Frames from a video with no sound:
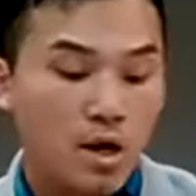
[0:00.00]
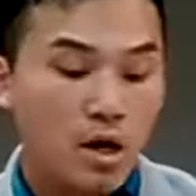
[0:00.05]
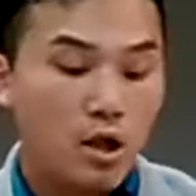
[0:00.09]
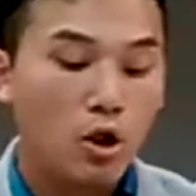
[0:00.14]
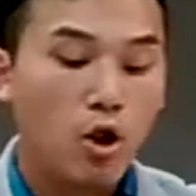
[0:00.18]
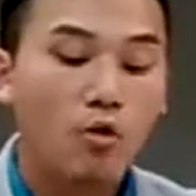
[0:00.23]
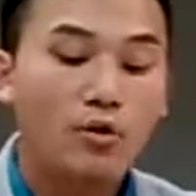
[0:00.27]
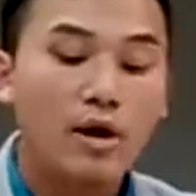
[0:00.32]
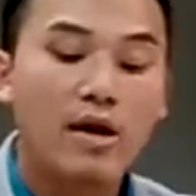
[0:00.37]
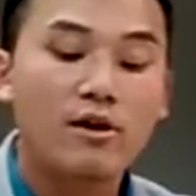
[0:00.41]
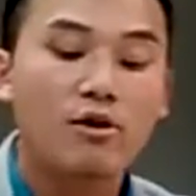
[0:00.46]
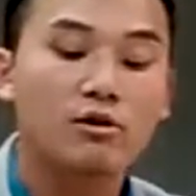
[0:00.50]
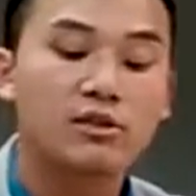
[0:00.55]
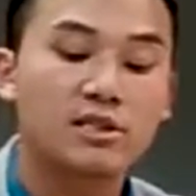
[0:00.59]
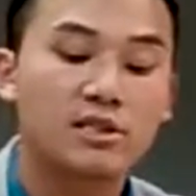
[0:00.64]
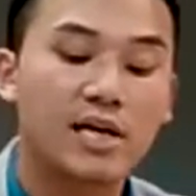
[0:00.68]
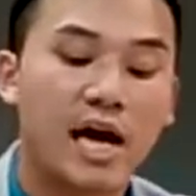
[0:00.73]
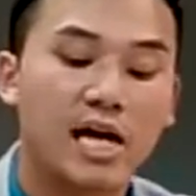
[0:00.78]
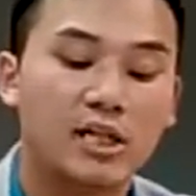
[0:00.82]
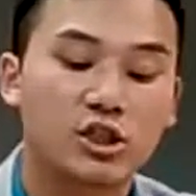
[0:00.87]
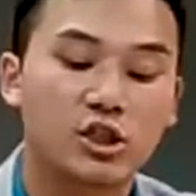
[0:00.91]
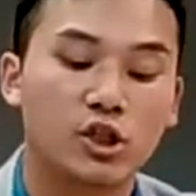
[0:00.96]
Look at your
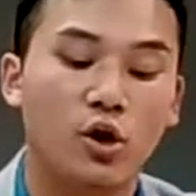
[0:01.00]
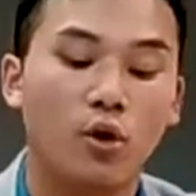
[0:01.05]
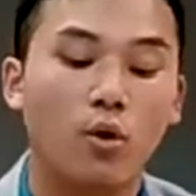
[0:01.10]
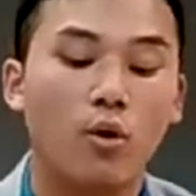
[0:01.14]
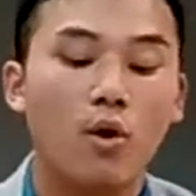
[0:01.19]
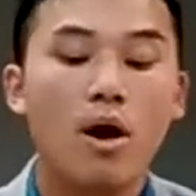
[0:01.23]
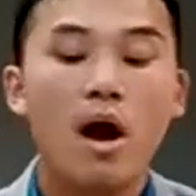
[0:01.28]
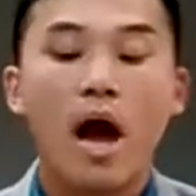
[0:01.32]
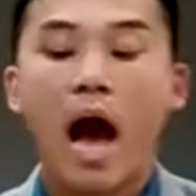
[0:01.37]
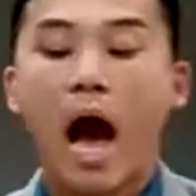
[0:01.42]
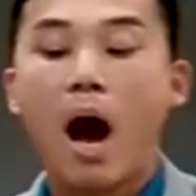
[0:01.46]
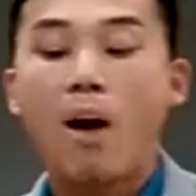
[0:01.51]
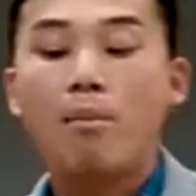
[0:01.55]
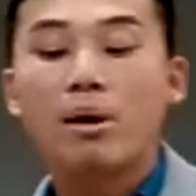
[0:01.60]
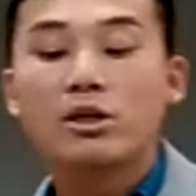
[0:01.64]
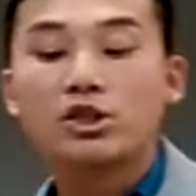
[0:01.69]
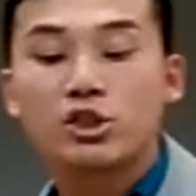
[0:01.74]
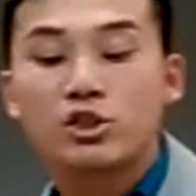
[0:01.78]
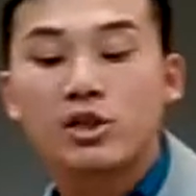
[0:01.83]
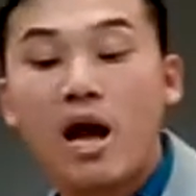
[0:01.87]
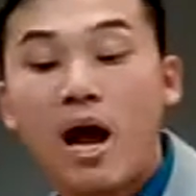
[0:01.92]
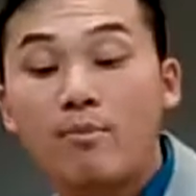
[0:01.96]
schedule. How
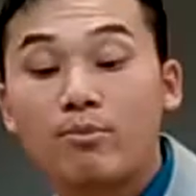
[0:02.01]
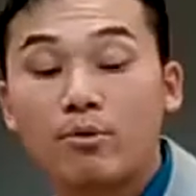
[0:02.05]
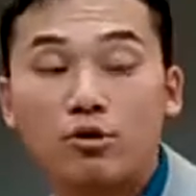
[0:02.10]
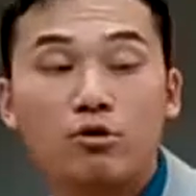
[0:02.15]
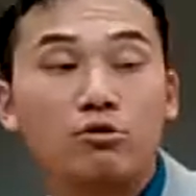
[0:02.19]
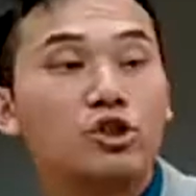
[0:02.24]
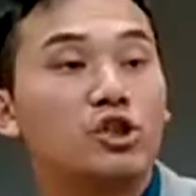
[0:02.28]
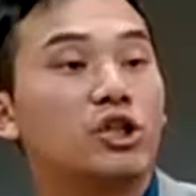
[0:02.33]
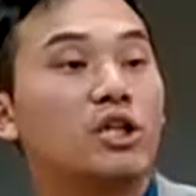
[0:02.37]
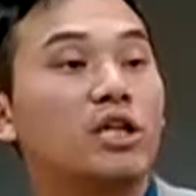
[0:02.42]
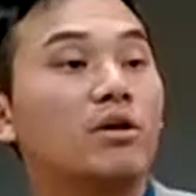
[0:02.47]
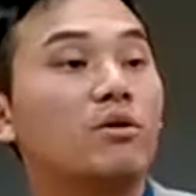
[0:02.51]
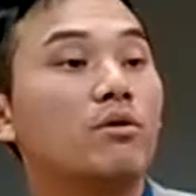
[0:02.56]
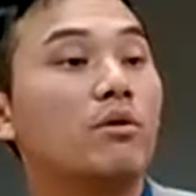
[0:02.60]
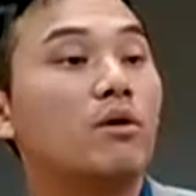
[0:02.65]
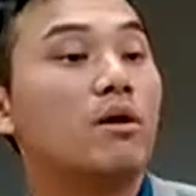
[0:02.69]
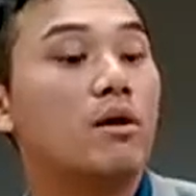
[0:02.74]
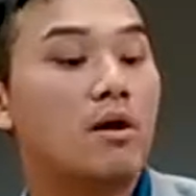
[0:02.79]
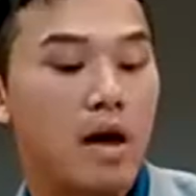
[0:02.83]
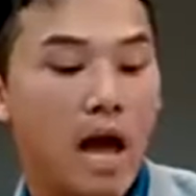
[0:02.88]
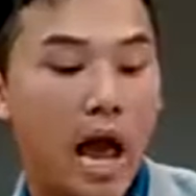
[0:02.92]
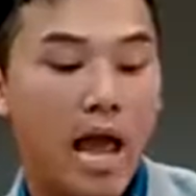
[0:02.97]
much time do you chill
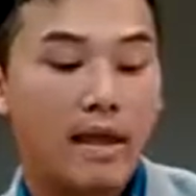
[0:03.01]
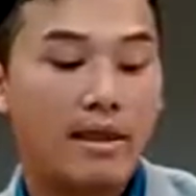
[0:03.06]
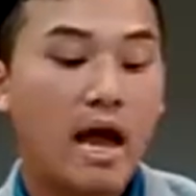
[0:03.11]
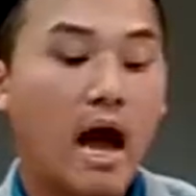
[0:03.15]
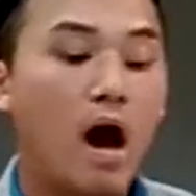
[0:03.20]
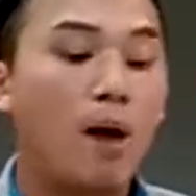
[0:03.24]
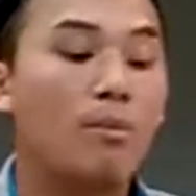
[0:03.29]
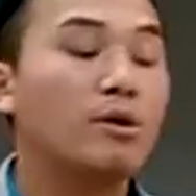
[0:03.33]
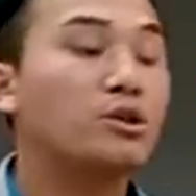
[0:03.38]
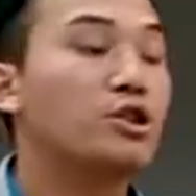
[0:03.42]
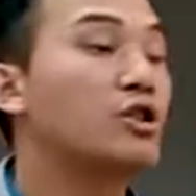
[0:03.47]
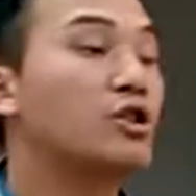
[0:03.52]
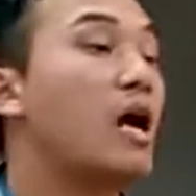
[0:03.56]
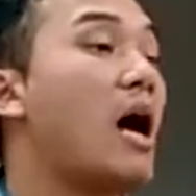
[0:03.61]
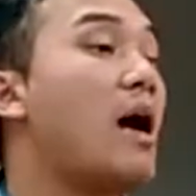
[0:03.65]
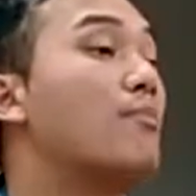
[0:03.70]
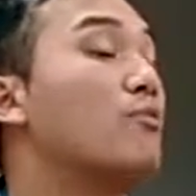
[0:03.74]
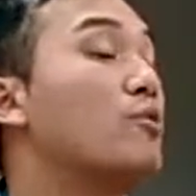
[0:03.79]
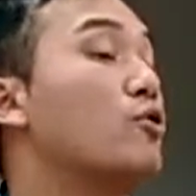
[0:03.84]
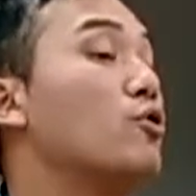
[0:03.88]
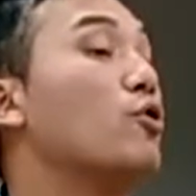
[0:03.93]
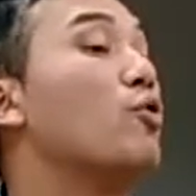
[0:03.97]
and how much
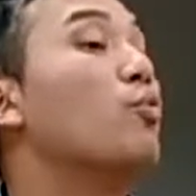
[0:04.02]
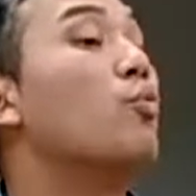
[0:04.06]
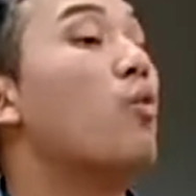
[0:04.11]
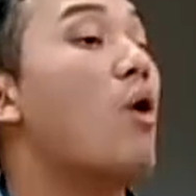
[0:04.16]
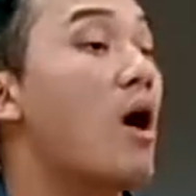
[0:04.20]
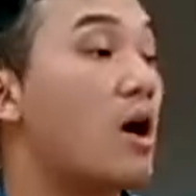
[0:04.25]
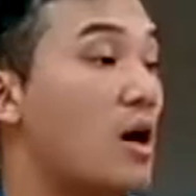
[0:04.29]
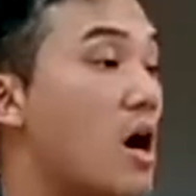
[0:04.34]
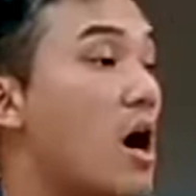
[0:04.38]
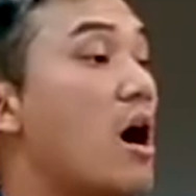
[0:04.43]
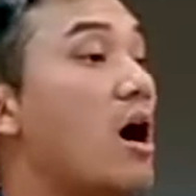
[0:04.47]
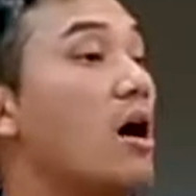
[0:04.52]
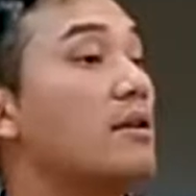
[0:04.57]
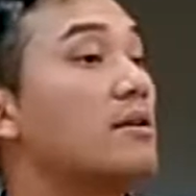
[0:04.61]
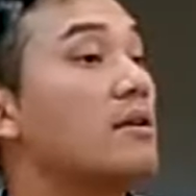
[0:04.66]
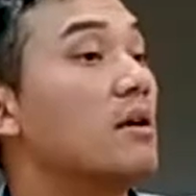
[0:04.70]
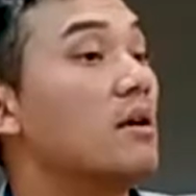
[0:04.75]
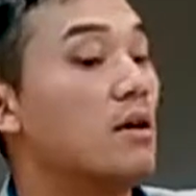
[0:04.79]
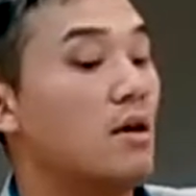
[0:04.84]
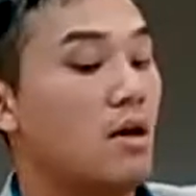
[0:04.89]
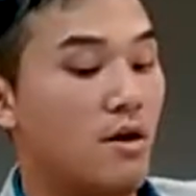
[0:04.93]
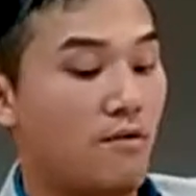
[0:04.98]
time do you work hard
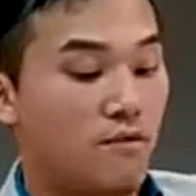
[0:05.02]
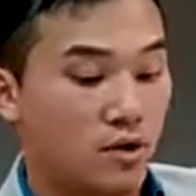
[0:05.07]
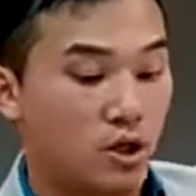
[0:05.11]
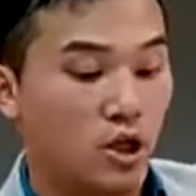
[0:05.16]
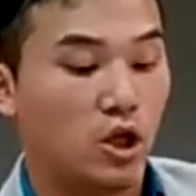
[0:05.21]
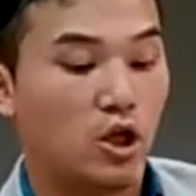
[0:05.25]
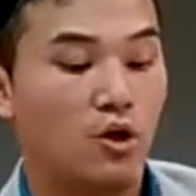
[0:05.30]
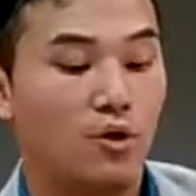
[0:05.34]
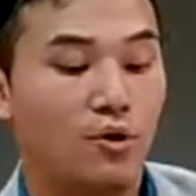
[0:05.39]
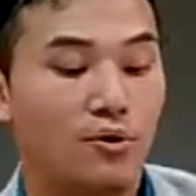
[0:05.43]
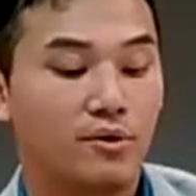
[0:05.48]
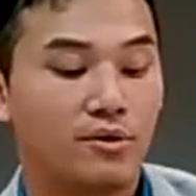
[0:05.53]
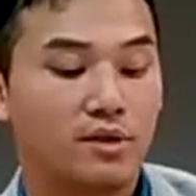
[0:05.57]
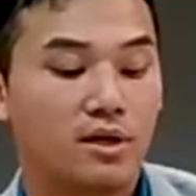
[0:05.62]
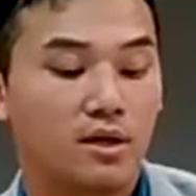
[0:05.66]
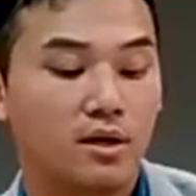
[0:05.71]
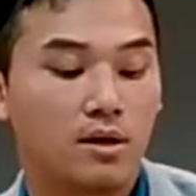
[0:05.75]
for the Lord?